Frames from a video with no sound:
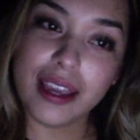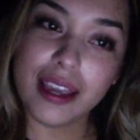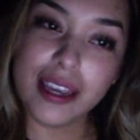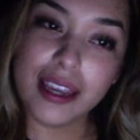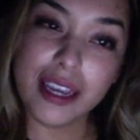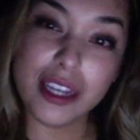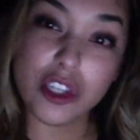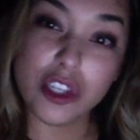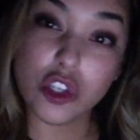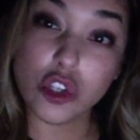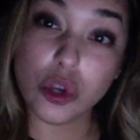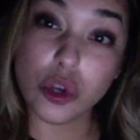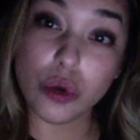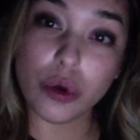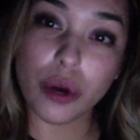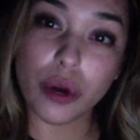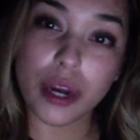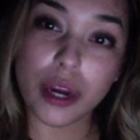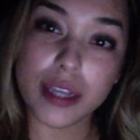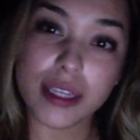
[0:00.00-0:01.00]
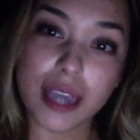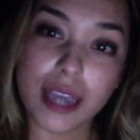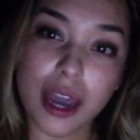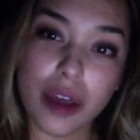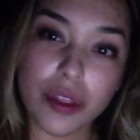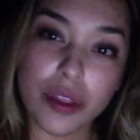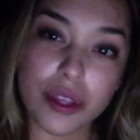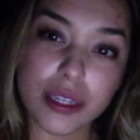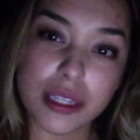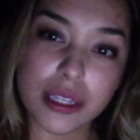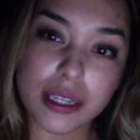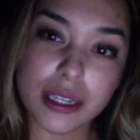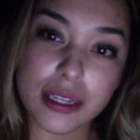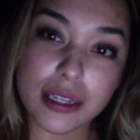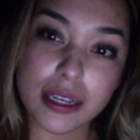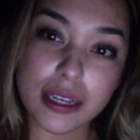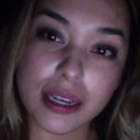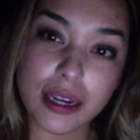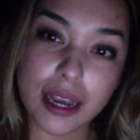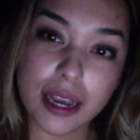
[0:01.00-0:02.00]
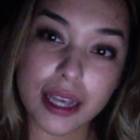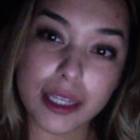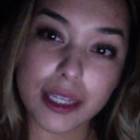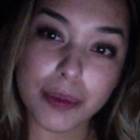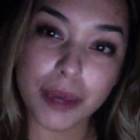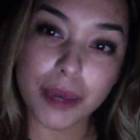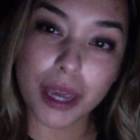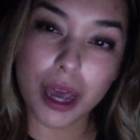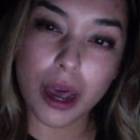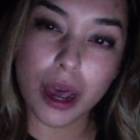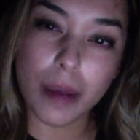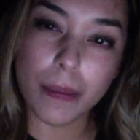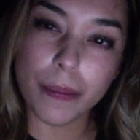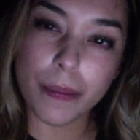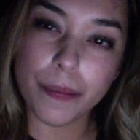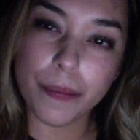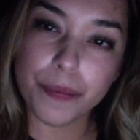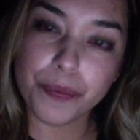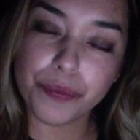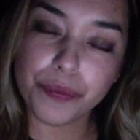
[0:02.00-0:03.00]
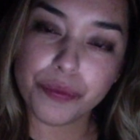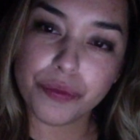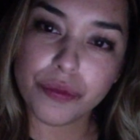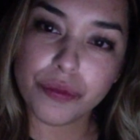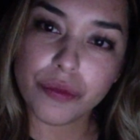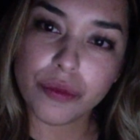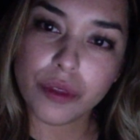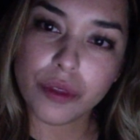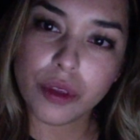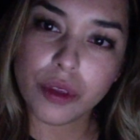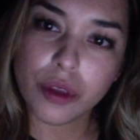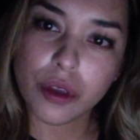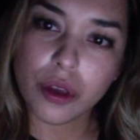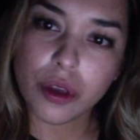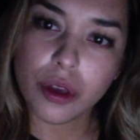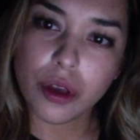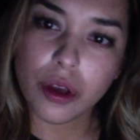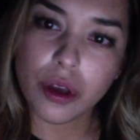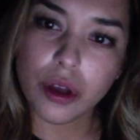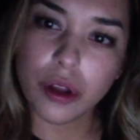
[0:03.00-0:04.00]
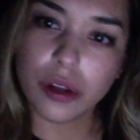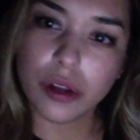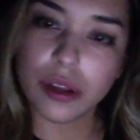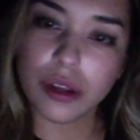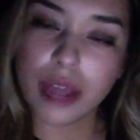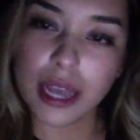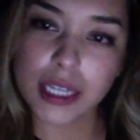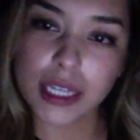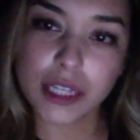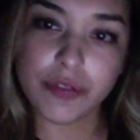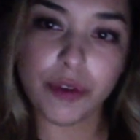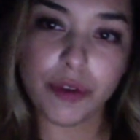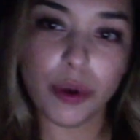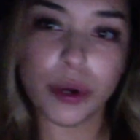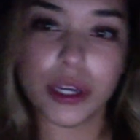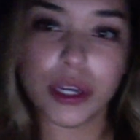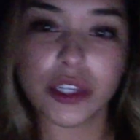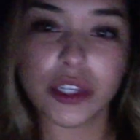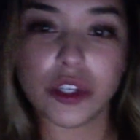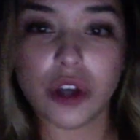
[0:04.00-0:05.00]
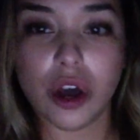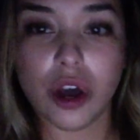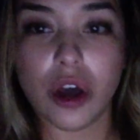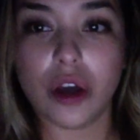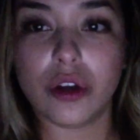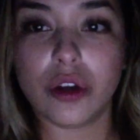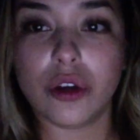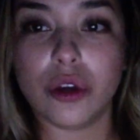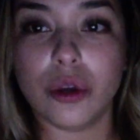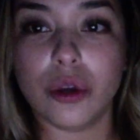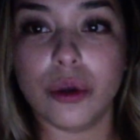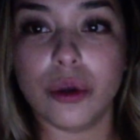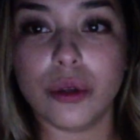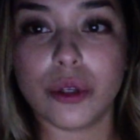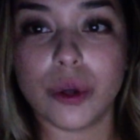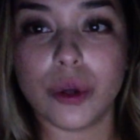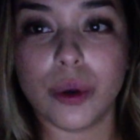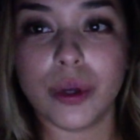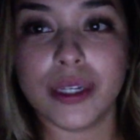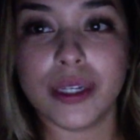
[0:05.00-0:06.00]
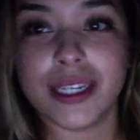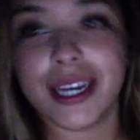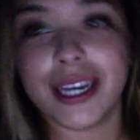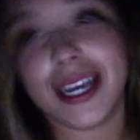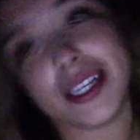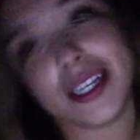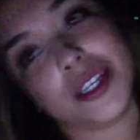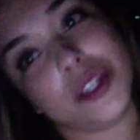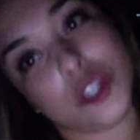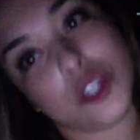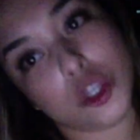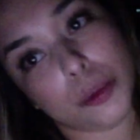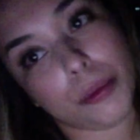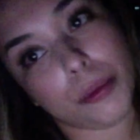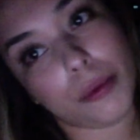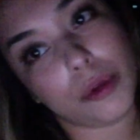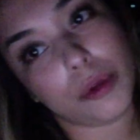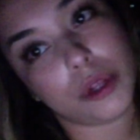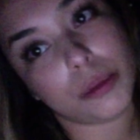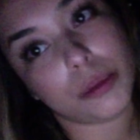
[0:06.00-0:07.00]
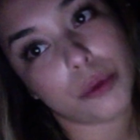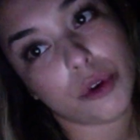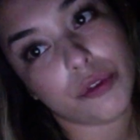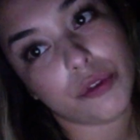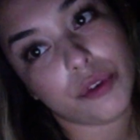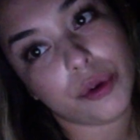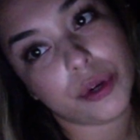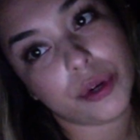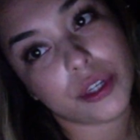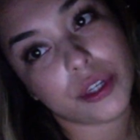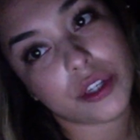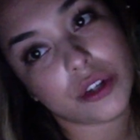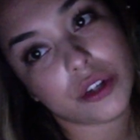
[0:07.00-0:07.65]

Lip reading: It's so crazy how this season has become less focused on who's going to get to the Super Bowl and more focused